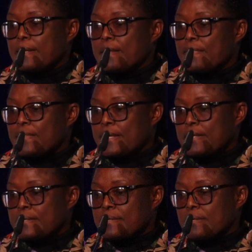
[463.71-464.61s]
And
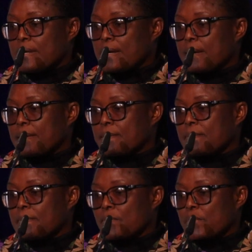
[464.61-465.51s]
then
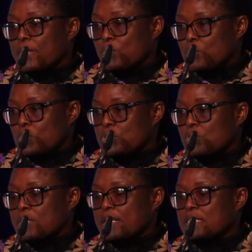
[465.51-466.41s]
we could
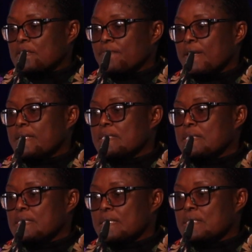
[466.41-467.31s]
also classify
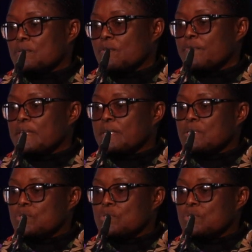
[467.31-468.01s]
6 of the